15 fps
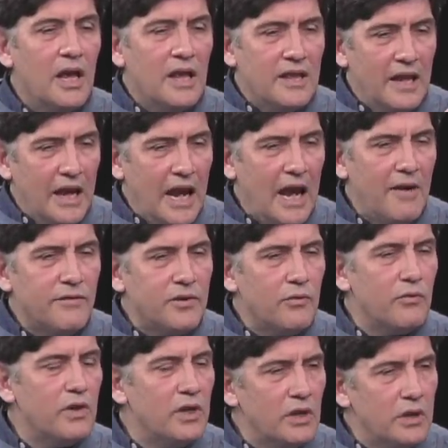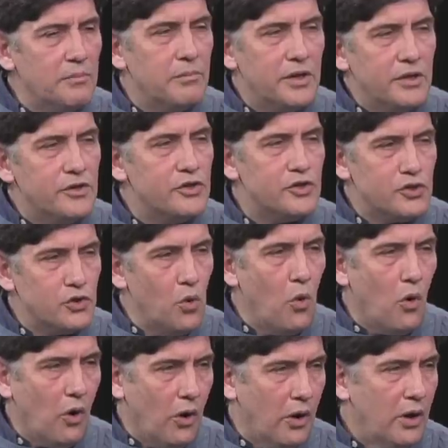they have to really be
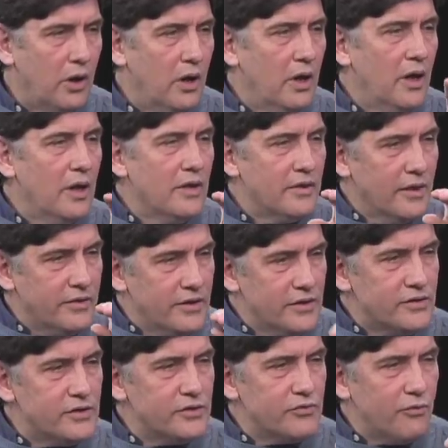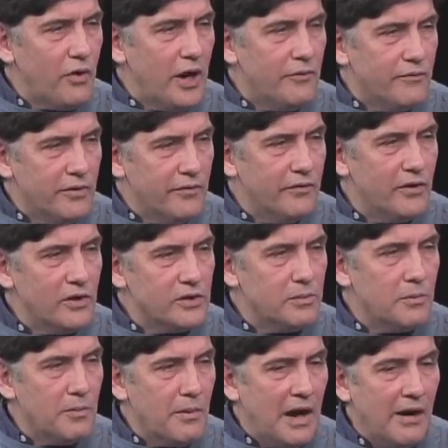sure that this is right for the village of
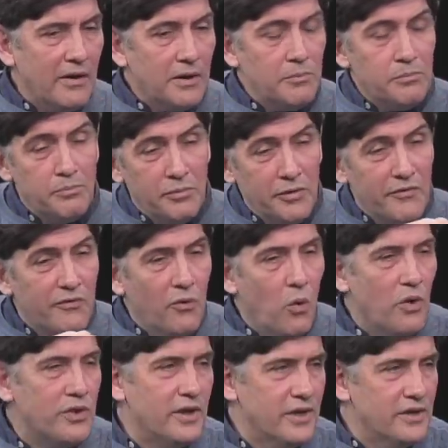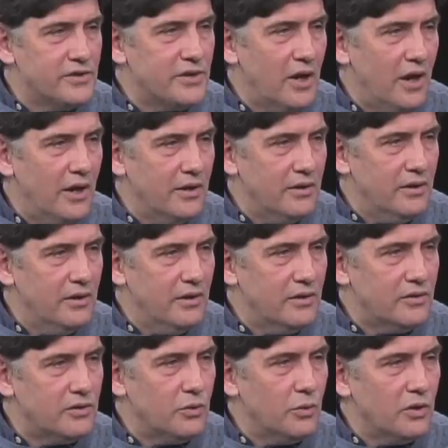Mamaroneck before they decide
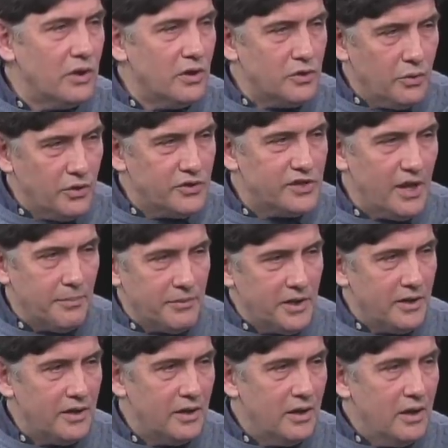to accept it.